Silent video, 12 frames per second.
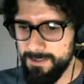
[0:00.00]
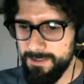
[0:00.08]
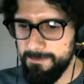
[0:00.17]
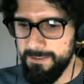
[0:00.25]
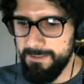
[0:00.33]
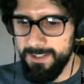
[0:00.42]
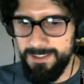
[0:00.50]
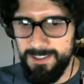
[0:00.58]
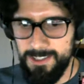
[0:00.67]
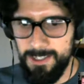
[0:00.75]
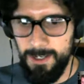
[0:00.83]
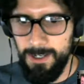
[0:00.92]

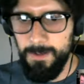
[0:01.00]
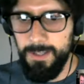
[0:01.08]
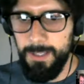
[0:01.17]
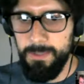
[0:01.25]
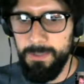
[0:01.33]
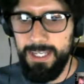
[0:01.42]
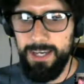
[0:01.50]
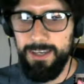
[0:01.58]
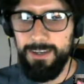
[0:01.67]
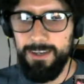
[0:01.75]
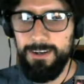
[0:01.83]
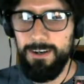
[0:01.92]
difficult. So keep an
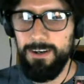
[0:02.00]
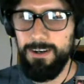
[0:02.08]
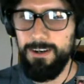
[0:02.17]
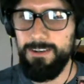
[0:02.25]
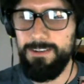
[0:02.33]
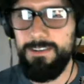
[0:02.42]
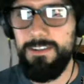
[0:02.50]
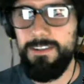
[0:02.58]
eye on